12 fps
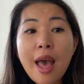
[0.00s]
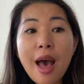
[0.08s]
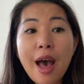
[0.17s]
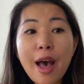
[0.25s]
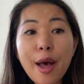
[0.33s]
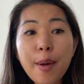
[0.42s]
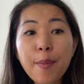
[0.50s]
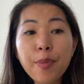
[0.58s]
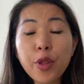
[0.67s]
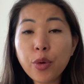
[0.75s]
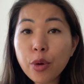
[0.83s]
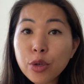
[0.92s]

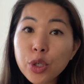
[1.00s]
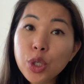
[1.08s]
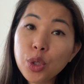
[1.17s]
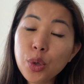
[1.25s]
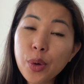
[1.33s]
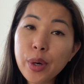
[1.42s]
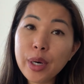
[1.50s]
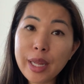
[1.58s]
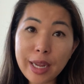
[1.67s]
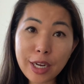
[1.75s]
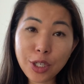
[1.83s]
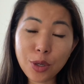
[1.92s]
The grocery store,
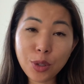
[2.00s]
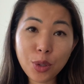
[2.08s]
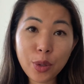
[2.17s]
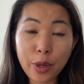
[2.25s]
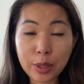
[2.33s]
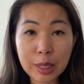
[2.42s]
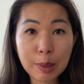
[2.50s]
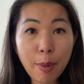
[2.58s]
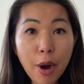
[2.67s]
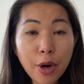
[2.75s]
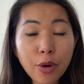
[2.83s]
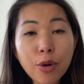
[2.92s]
like I showed you, there's a
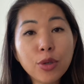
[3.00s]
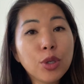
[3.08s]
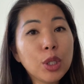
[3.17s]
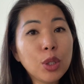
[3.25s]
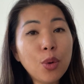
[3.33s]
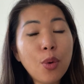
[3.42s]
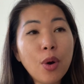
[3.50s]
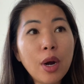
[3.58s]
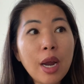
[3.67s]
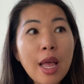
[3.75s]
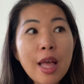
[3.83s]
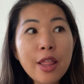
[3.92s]
Spar grocery
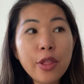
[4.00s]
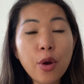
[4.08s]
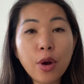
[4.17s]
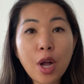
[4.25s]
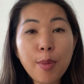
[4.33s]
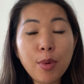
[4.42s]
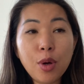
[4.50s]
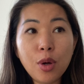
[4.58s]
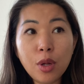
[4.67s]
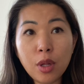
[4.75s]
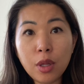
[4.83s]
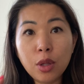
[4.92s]
store. There are a
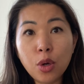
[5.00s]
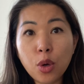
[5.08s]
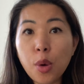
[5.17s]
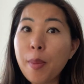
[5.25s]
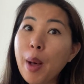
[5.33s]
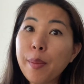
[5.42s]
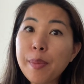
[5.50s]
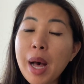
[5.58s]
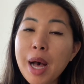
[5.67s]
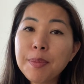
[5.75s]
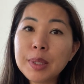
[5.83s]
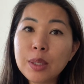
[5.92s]
couple local mom and
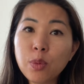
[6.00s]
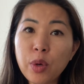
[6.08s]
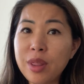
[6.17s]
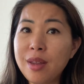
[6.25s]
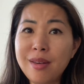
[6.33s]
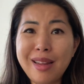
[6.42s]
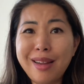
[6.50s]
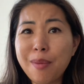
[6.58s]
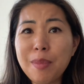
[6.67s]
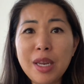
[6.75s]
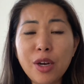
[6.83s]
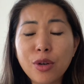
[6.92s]
pops within like a
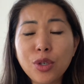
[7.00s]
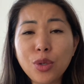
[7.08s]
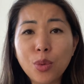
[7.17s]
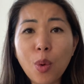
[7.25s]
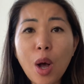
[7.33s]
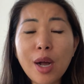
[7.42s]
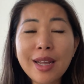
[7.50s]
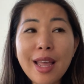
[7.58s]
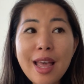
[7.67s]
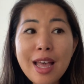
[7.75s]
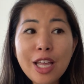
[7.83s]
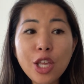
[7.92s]
minute or two walk.
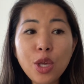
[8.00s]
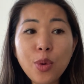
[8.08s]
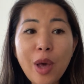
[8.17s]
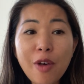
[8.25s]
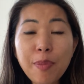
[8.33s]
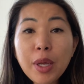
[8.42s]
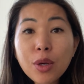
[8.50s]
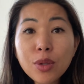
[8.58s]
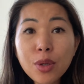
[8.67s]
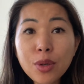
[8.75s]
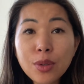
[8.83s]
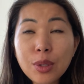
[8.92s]
You have Pingo
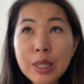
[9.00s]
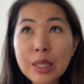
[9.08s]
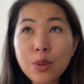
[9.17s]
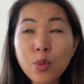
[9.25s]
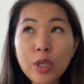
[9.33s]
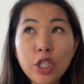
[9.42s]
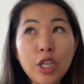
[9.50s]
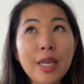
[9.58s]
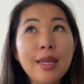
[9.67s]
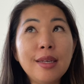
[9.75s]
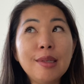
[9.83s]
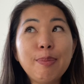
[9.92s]
Dos, which
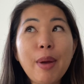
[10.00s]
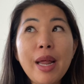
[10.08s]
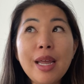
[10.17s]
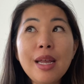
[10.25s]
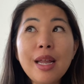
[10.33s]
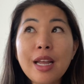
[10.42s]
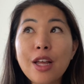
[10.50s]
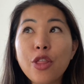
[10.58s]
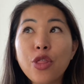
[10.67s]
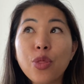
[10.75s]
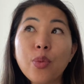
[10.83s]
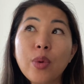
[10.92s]
is probably like a
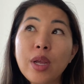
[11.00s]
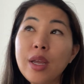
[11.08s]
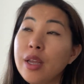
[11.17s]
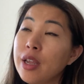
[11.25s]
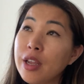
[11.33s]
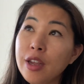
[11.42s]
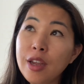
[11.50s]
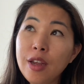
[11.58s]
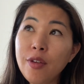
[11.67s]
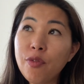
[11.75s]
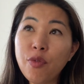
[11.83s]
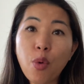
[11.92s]

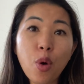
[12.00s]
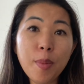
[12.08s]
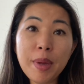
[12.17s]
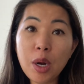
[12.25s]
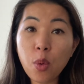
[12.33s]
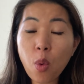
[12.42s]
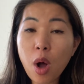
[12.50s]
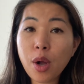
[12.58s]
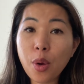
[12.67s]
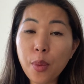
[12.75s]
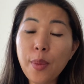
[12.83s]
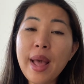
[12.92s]
3-4 minute walk
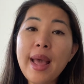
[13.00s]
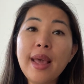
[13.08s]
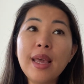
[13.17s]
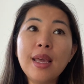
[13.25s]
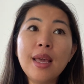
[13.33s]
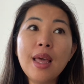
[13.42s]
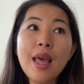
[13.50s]
away.